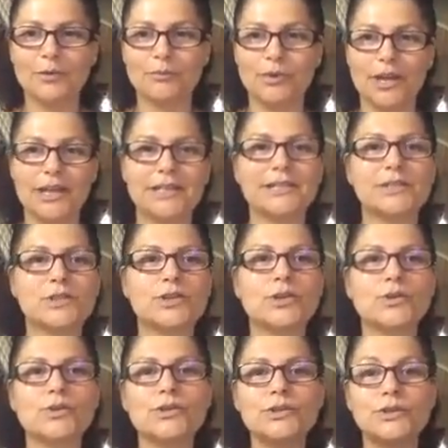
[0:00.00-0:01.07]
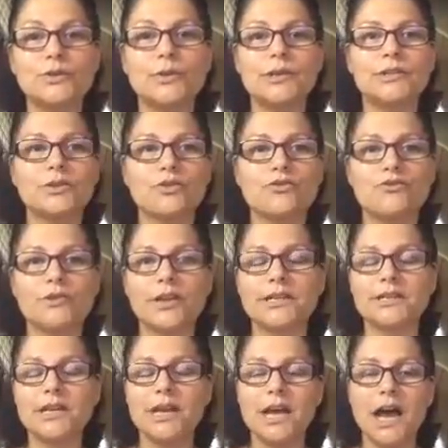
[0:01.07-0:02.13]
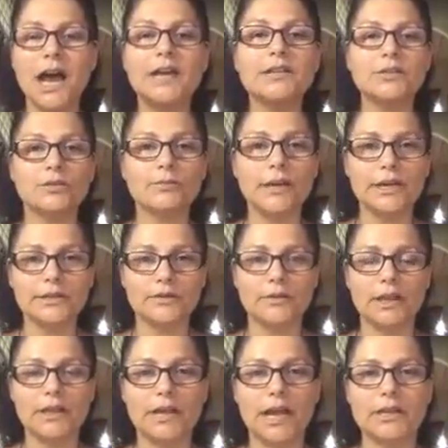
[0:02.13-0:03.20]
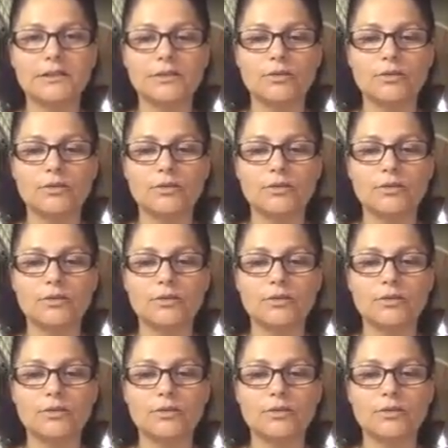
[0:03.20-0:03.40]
bringing to school, so it's a great, I don't mind doing that.